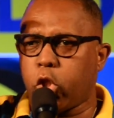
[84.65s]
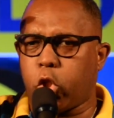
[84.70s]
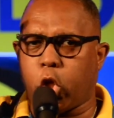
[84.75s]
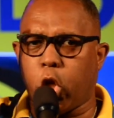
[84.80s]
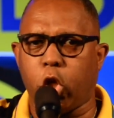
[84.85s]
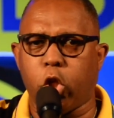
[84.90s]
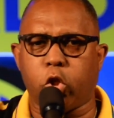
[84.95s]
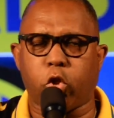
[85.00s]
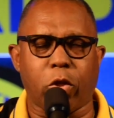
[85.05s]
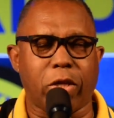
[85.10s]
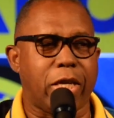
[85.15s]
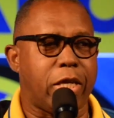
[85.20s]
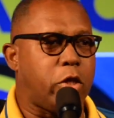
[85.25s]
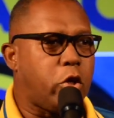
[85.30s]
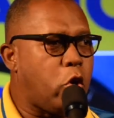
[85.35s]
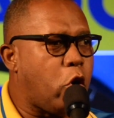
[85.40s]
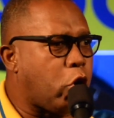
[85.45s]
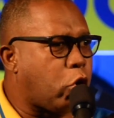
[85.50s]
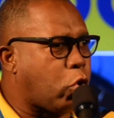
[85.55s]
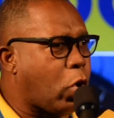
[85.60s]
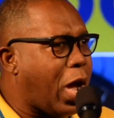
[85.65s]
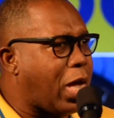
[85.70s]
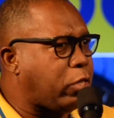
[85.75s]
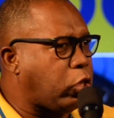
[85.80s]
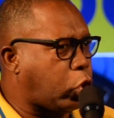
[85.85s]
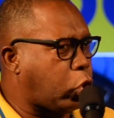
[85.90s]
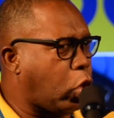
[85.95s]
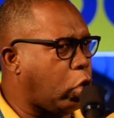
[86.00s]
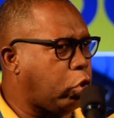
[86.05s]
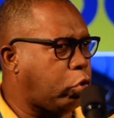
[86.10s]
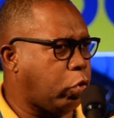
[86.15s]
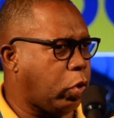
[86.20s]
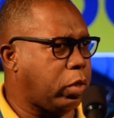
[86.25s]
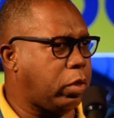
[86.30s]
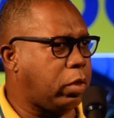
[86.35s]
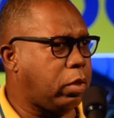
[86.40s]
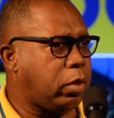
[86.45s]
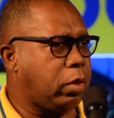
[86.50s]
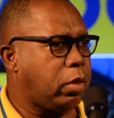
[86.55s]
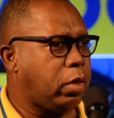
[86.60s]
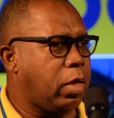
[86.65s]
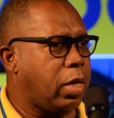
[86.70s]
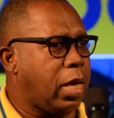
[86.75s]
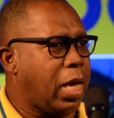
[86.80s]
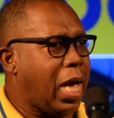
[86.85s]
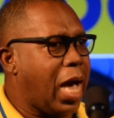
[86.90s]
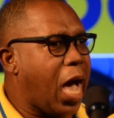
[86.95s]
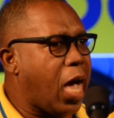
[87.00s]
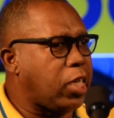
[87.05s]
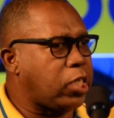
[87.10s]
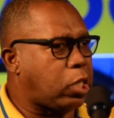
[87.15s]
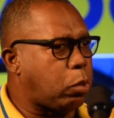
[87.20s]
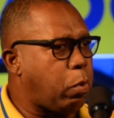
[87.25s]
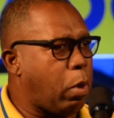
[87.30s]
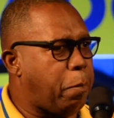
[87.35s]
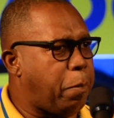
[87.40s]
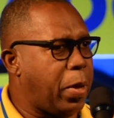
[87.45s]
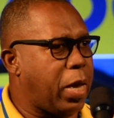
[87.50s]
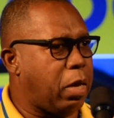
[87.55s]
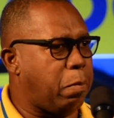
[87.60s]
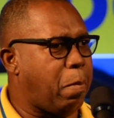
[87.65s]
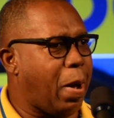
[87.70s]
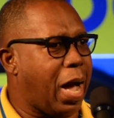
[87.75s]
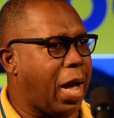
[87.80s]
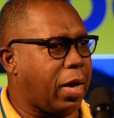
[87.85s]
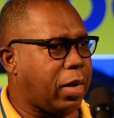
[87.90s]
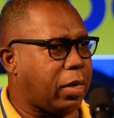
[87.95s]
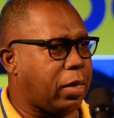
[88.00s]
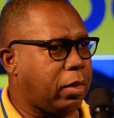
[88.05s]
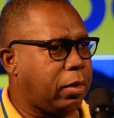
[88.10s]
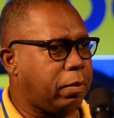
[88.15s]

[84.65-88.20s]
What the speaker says: children and your grandchildren has to be paid back.